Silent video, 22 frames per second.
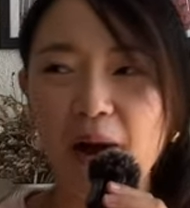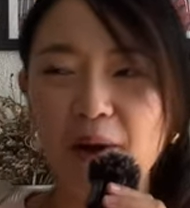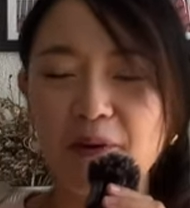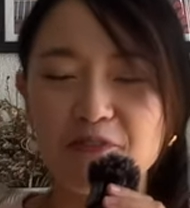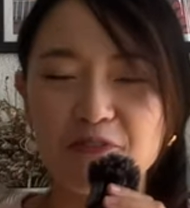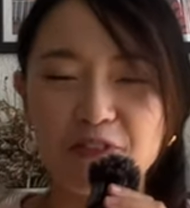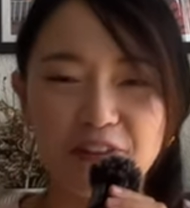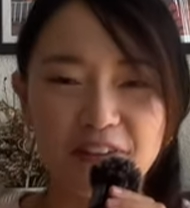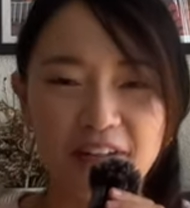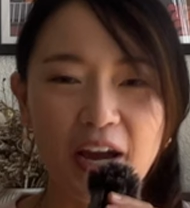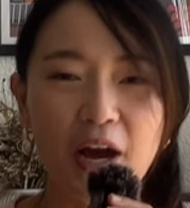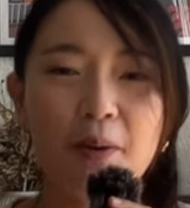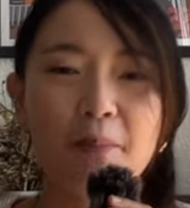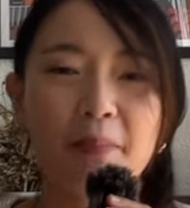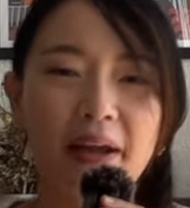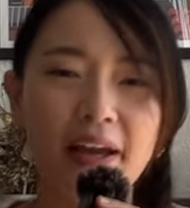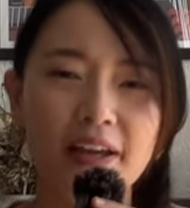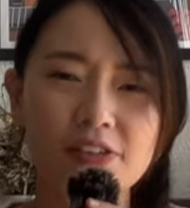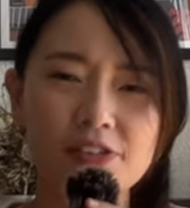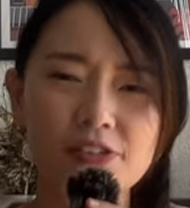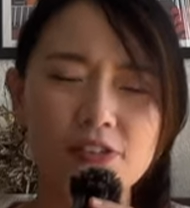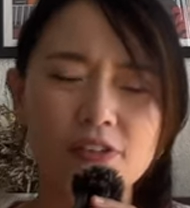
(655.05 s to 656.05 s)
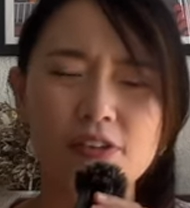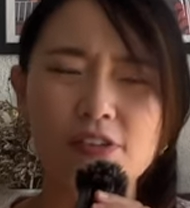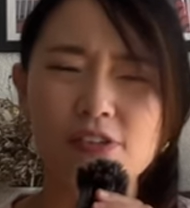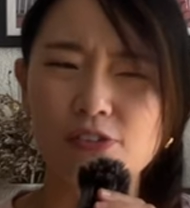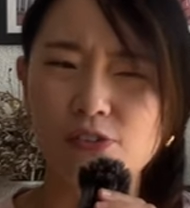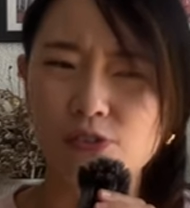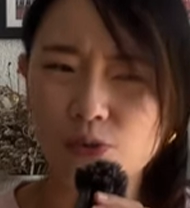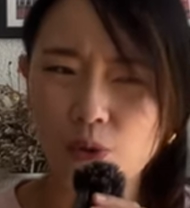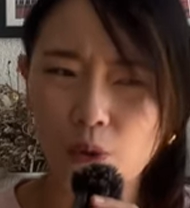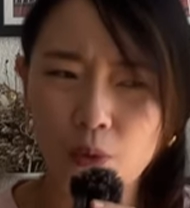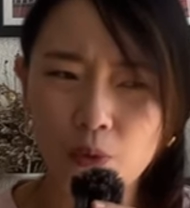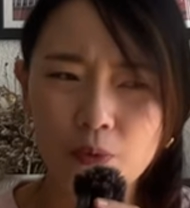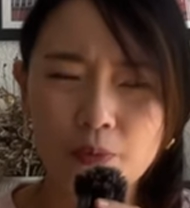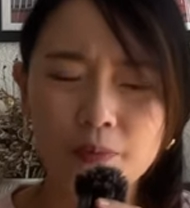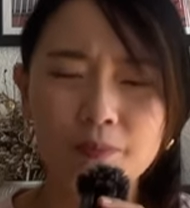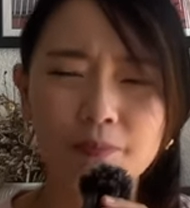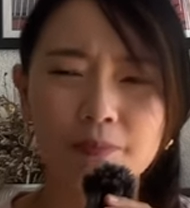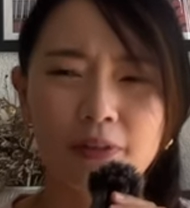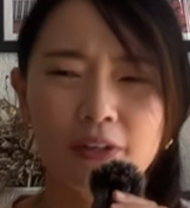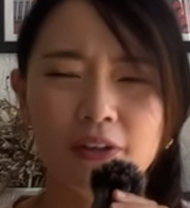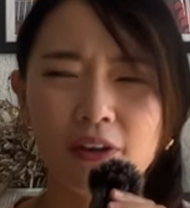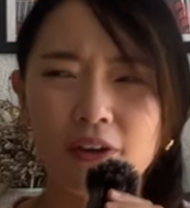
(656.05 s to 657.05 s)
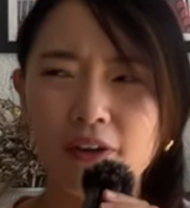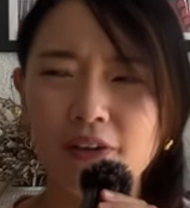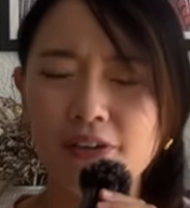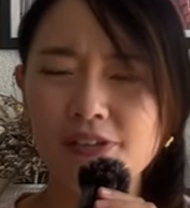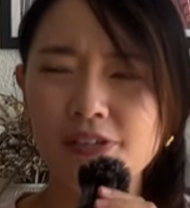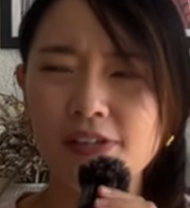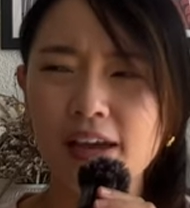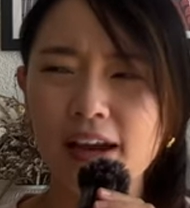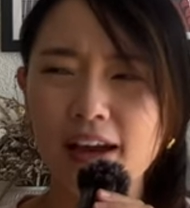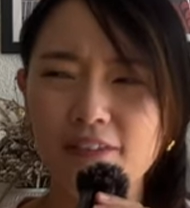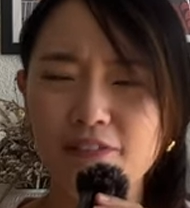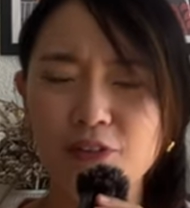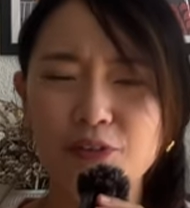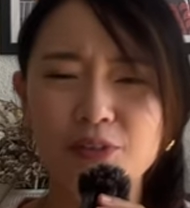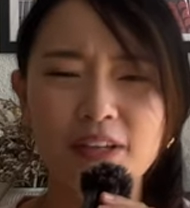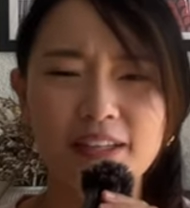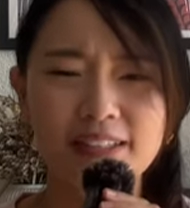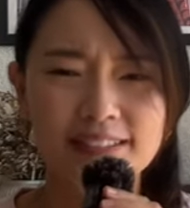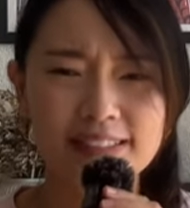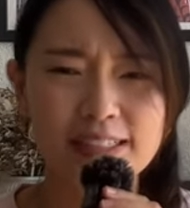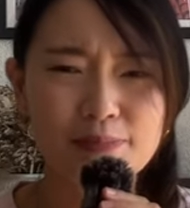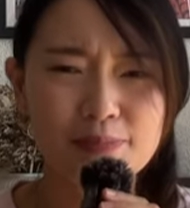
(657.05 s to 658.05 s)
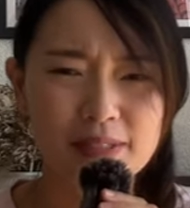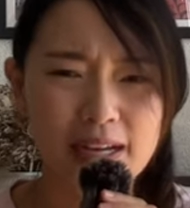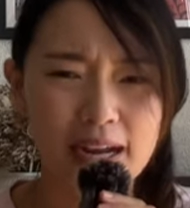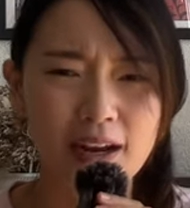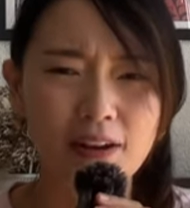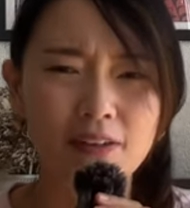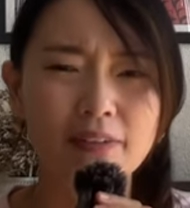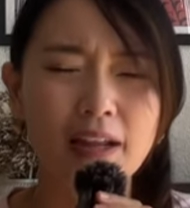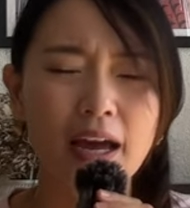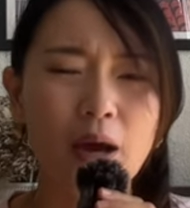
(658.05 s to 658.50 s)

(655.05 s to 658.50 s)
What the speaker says: for now, my answer is no, because I feel that deep down,